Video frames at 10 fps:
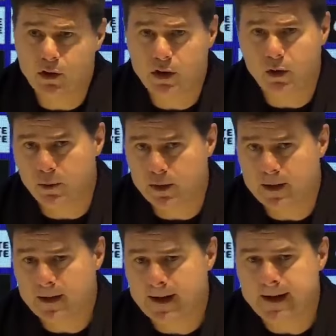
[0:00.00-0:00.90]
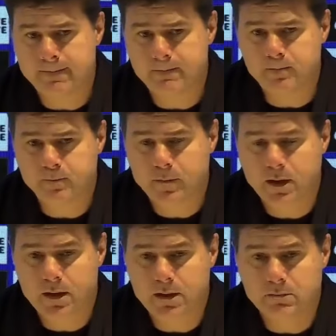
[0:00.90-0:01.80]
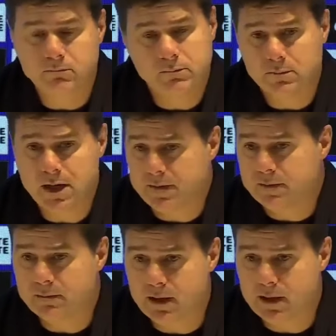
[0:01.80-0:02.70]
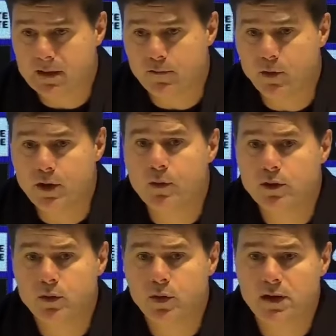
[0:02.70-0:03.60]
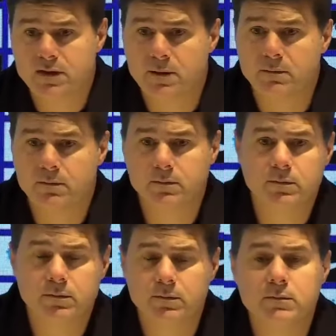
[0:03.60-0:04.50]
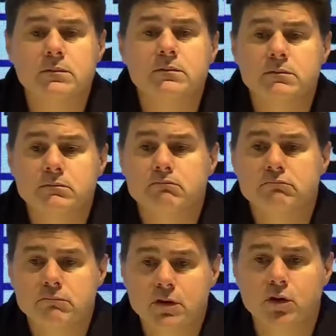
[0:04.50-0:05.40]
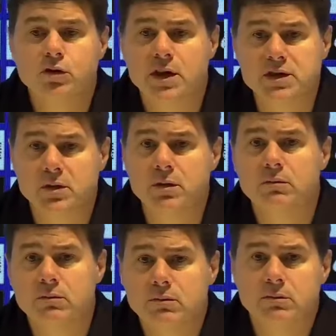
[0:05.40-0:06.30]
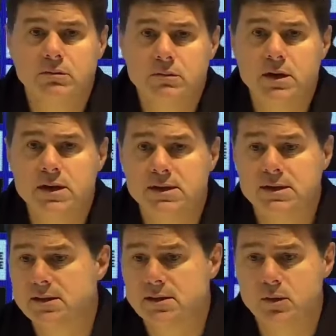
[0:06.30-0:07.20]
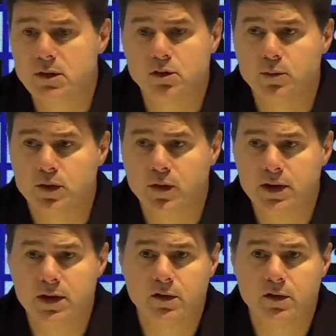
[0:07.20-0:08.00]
Speaking yesterday after Chelsea's goalless draw at home to Villa, Mauricio Pochettino did single out his keeper in between the sticks.